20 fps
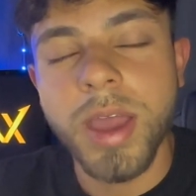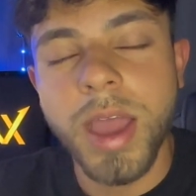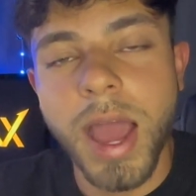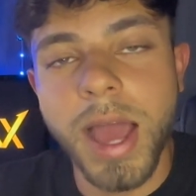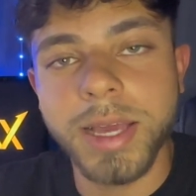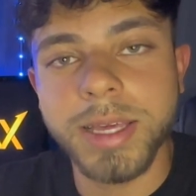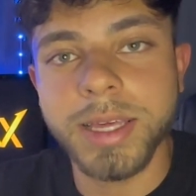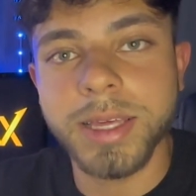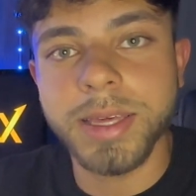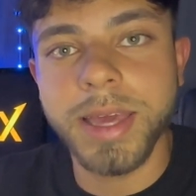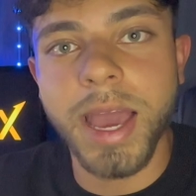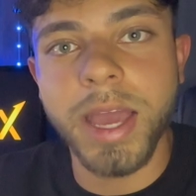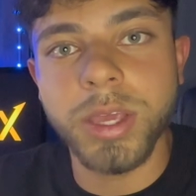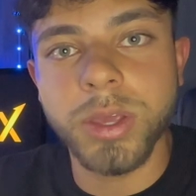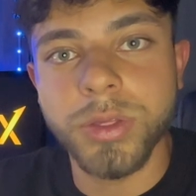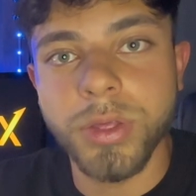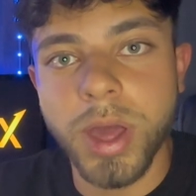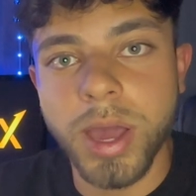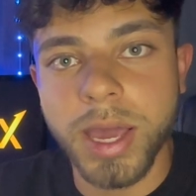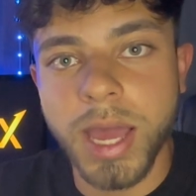and can get
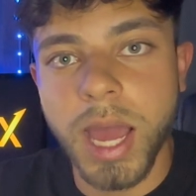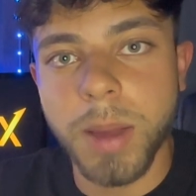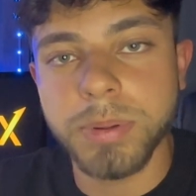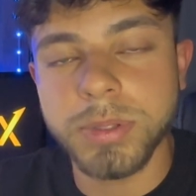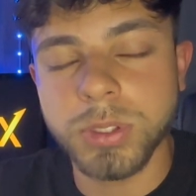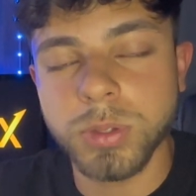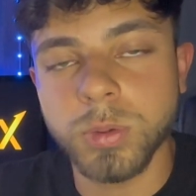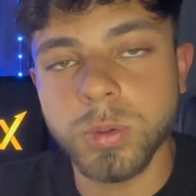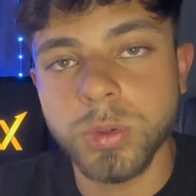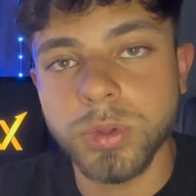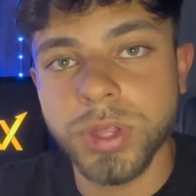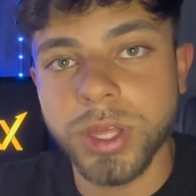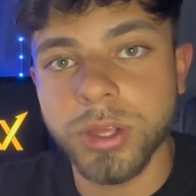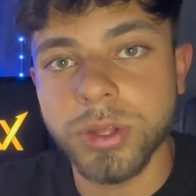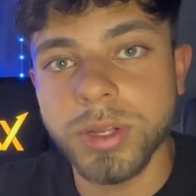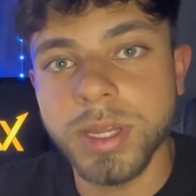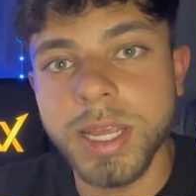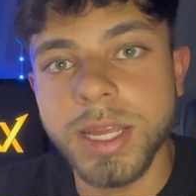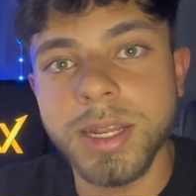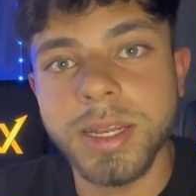you that capital that
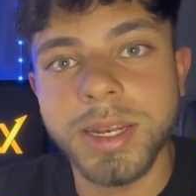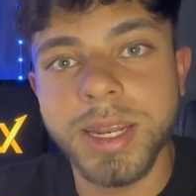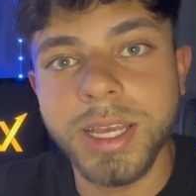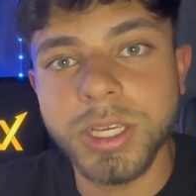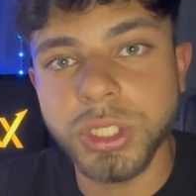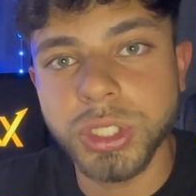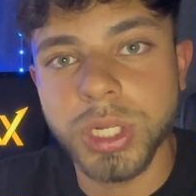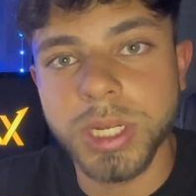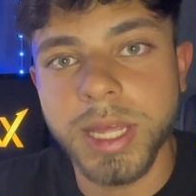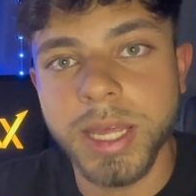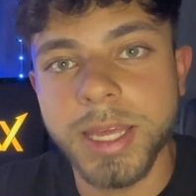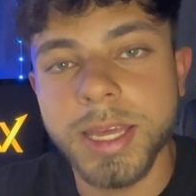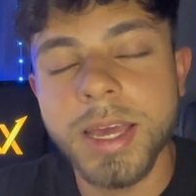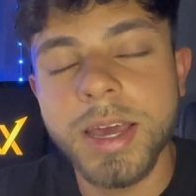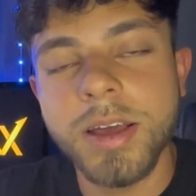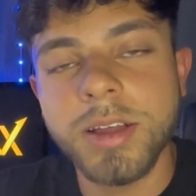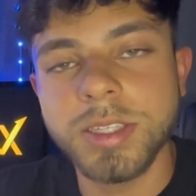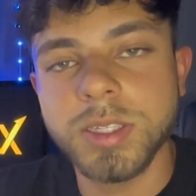you need initially